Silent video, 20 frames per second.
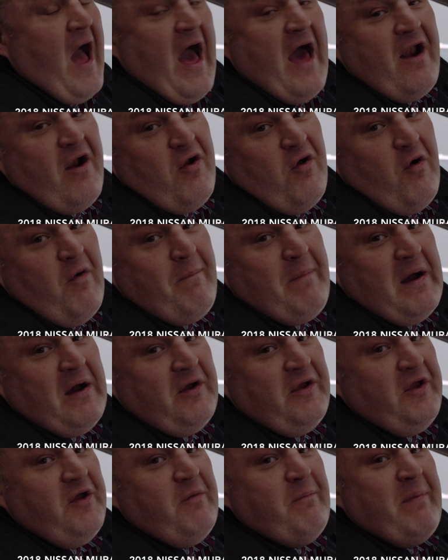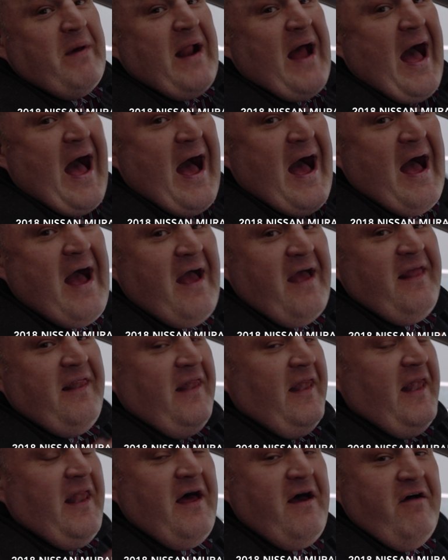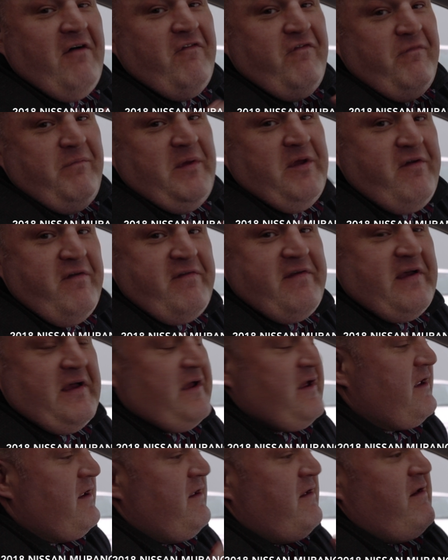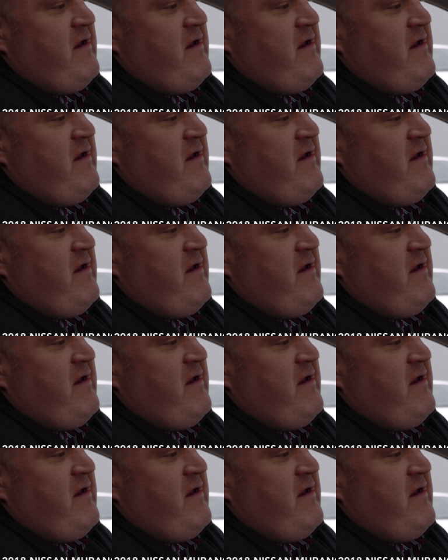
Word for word: I don't know about you, but I love music